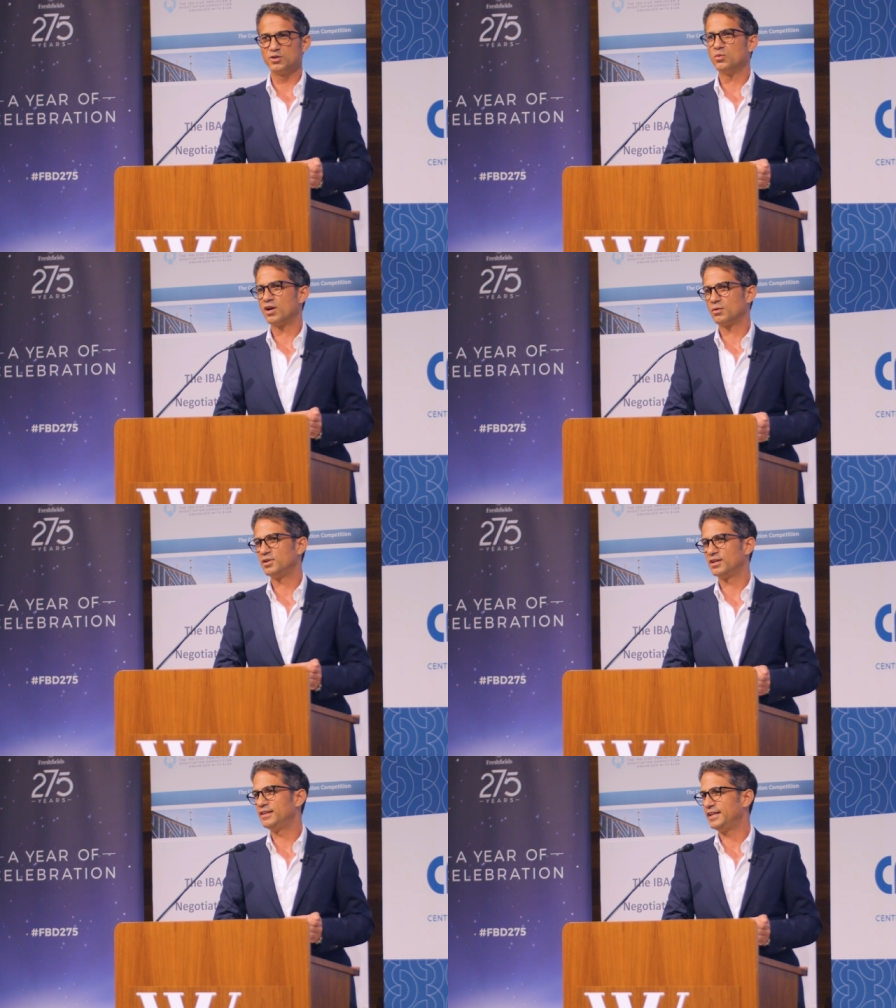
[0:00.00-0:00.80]
you want to
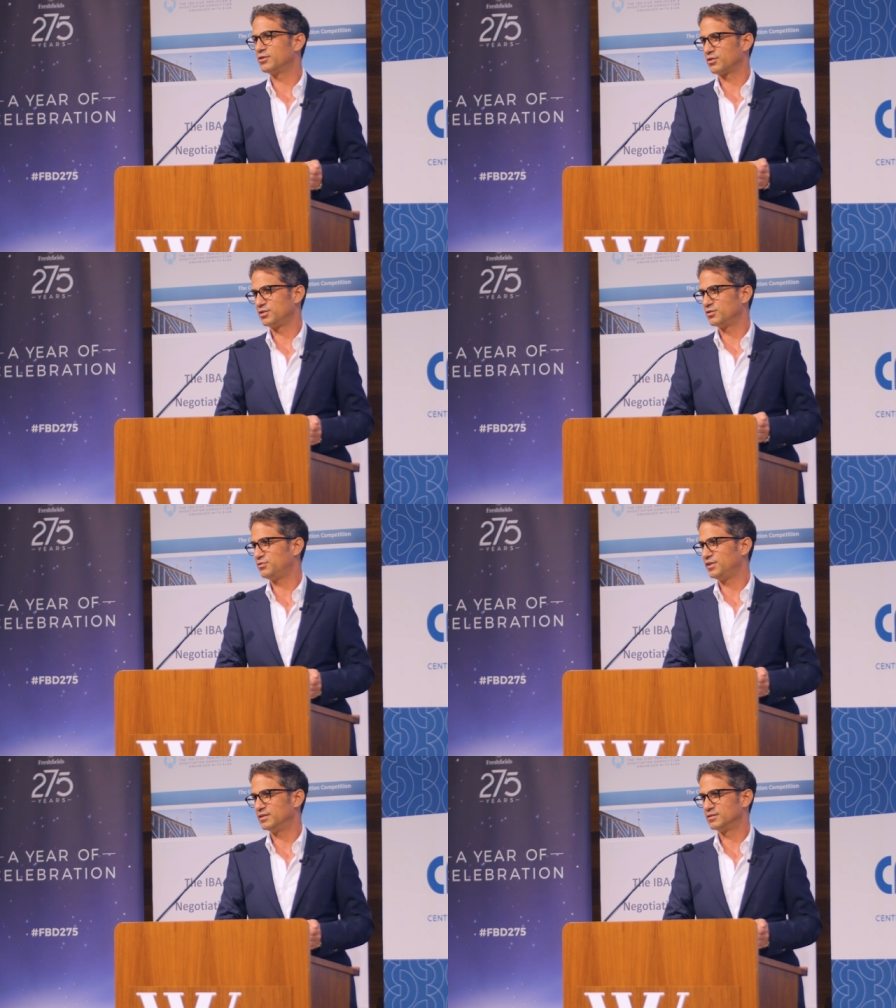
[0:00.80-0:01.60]
be a leader in your
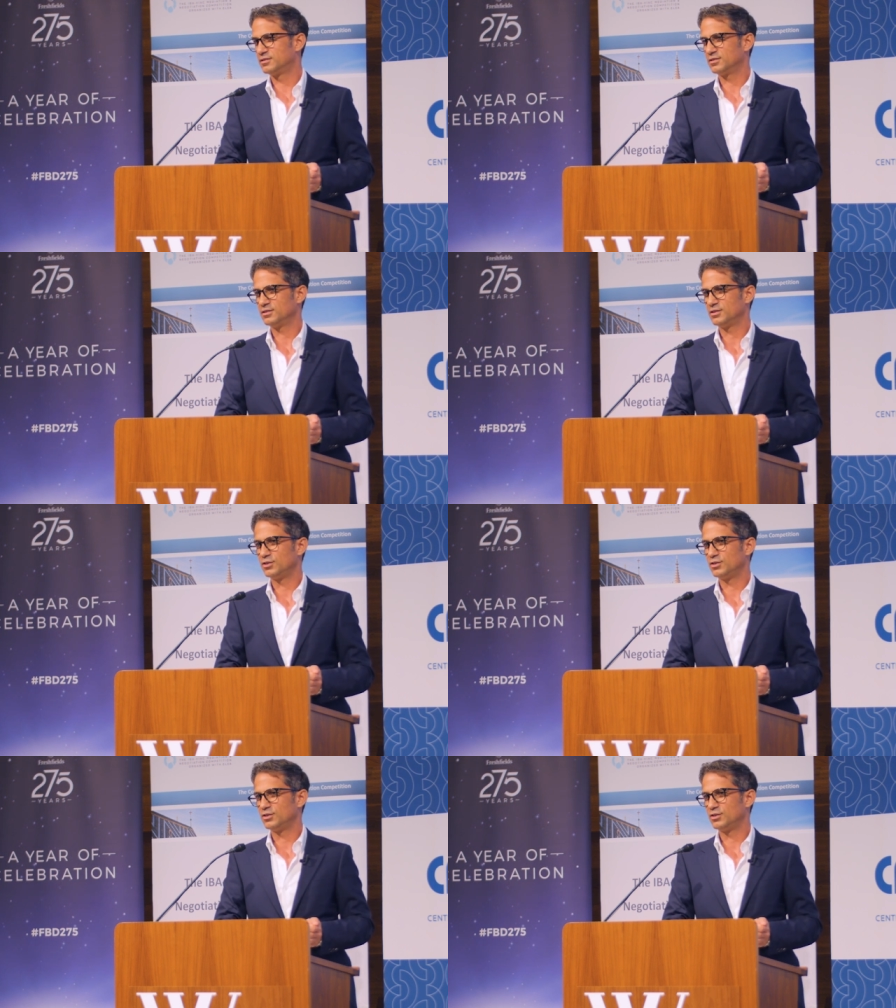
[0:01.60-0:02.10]
field,